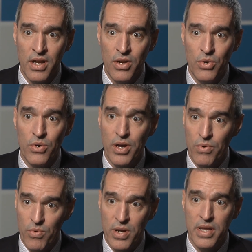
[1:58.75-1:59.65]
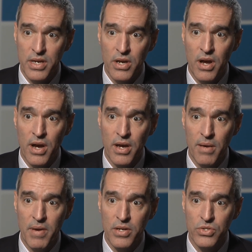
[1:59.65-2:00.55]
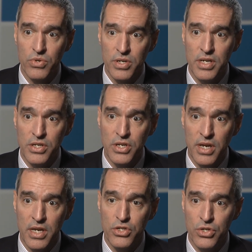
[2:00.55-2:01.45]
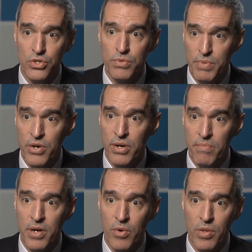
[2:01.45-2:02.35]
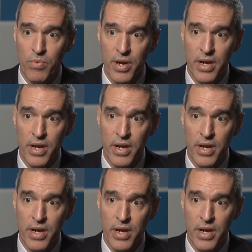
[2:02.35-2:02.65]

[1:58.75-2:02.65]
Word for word: who can really talk about strategic issues peer-to-peer with one